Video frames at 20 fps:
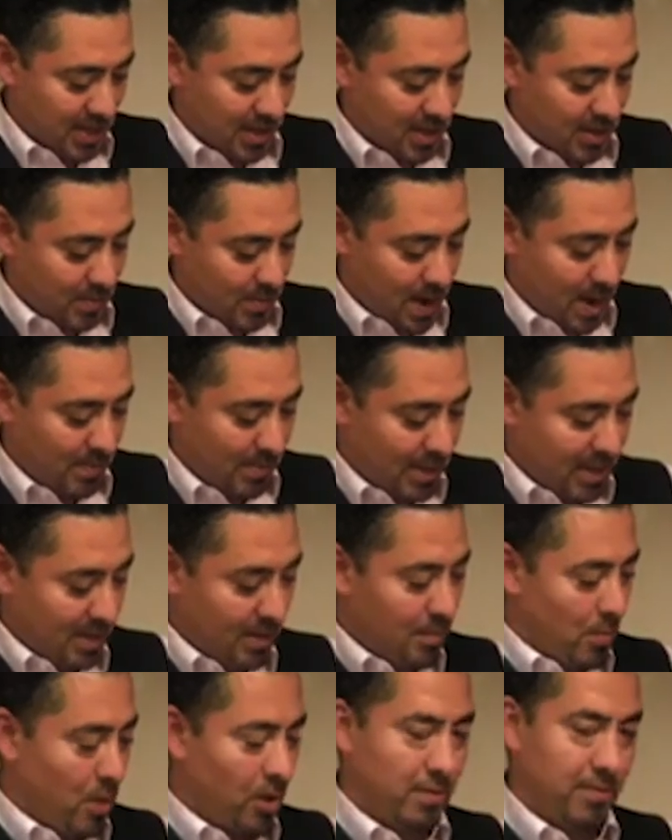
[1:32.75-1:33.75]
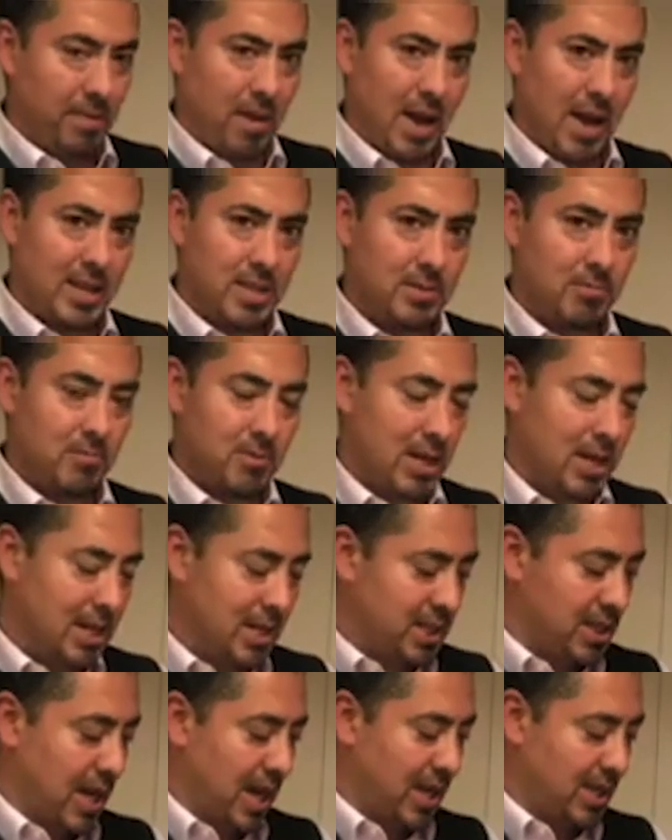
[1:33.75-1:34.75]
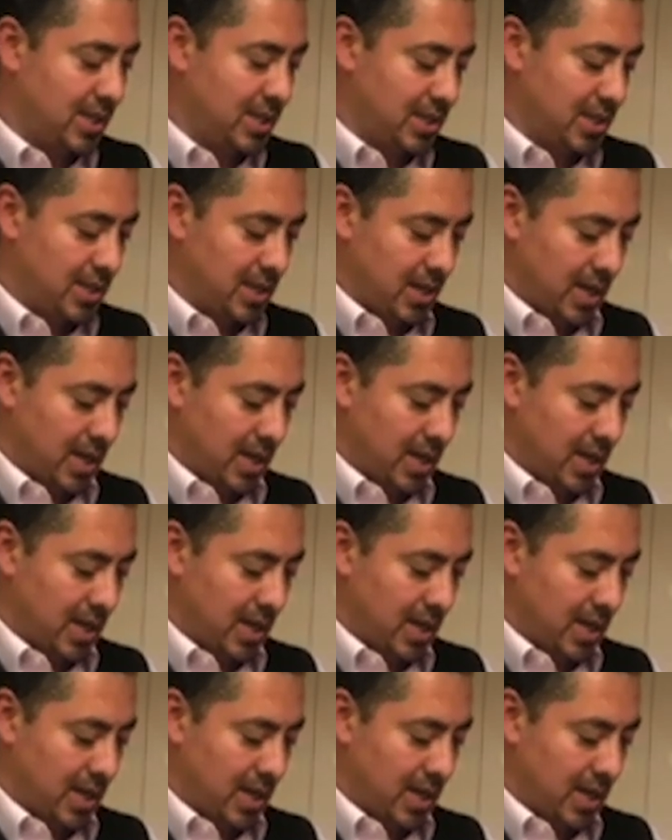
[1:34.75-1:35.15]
and the umami. The modifiers really change